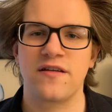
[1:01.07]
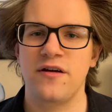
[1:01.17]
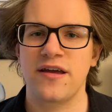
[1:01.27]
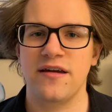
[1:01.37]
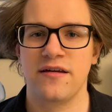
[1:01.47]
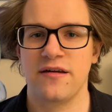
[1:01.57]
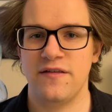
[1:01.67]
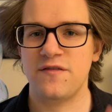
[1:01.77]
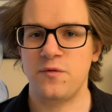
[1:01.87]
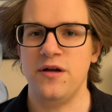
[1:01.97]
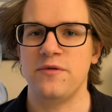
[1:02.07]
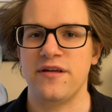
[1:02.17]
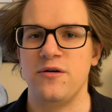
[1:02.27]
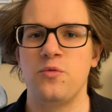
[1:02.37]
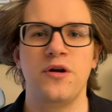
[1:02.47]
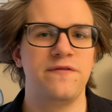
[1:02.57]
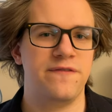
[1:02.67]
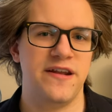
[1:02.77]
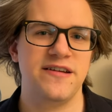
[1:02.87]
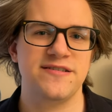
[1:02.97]
looking, this one with a wood
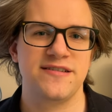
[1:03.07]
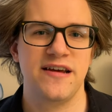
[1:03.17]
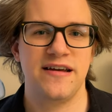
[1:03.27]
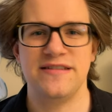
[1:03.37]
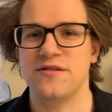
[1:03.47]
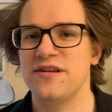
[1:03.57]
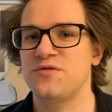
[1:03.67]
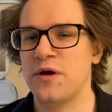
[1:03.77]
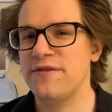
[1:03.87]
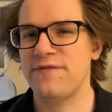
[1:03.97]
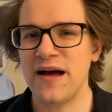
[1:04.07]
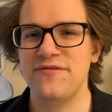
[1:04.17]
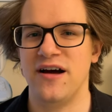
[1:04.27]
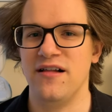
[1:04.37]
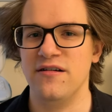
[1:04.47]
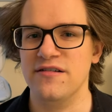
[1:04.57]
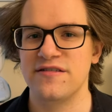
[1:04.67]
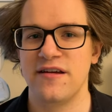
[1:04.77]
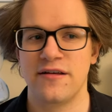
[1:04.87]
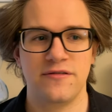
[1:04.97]
finish is only
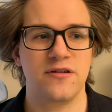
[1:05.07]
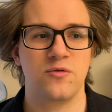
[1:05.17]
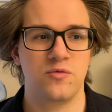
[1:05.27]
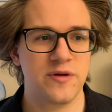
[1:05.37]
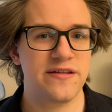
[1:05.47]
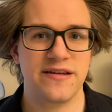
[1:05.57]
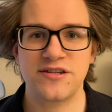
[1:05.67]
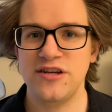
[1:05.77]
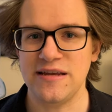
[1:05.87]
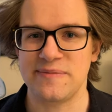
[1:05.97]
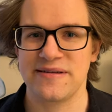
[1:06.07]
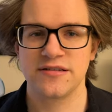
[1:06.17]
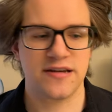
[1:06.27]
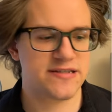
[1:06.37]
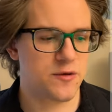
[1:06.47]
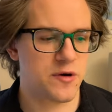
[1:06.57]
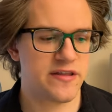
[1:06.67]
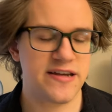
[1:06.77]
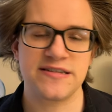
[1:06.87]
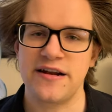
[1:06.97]
$25 they're really cheap. So you sit one
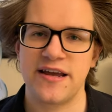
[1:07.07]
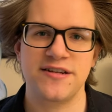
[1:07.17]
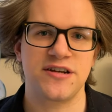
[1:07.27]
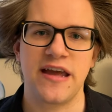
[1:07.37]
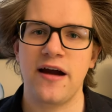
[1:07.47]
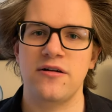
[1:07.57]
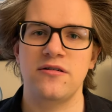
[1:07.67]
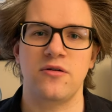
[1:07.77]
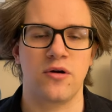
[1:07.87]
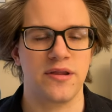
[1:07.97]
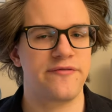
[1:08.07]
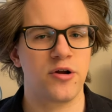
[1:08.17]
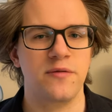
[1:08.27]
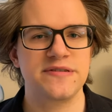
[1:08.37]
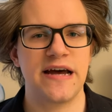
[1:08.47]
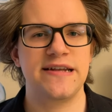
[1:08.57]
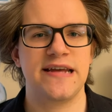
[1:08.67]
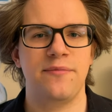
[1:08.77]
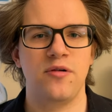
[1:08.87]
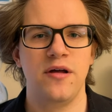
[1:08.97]
of these on a kitchen counter or a living room side
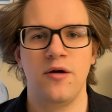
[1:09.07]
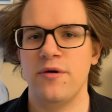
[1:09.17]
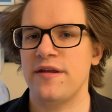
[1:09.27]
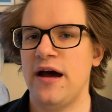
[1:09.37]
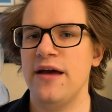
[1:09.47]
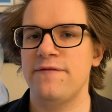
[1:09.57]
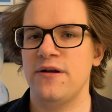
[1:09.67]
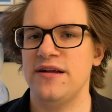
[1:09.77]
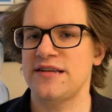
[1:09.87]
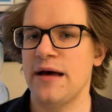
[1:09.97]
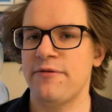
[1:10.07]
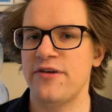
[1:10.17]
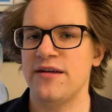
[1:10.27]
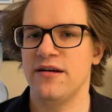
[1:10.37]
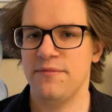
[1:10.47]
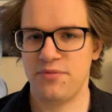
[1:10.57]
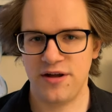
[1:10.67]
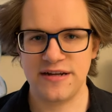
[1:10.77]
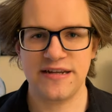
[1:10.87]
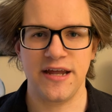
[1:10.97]
table with an iPhone on top of it,
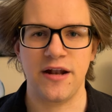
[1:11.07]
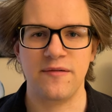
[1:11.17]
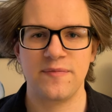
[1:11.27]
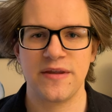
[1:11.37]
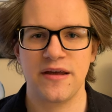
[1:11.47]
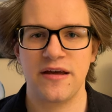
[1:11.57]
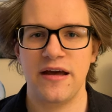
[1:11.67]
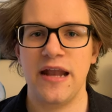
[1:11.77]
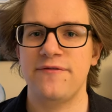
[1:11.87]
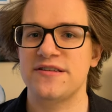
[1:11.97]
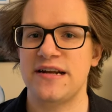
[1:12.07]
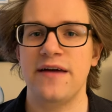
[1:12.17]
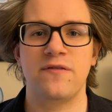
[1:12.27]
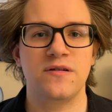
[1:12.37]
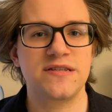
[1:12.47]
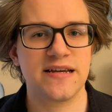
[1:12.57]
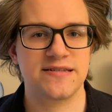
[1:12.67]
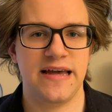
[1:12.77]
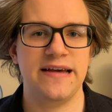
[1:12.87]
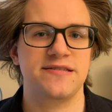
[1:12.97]
plugged in. And if it's an iPhone
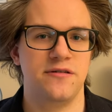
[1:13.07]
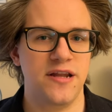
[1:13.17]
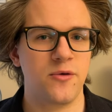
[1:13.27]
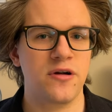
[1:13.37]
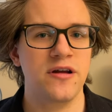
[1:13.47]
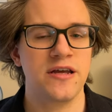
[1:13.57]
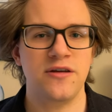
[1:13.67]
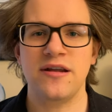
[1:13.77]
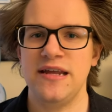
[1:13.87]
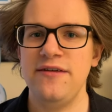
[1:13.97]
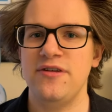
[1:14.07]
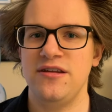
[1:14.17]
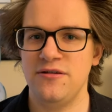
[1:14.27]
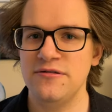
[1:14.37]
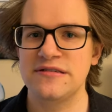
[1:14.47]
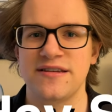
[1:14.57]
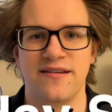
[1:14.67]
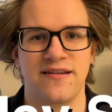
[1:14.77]
6S or newer, you can even use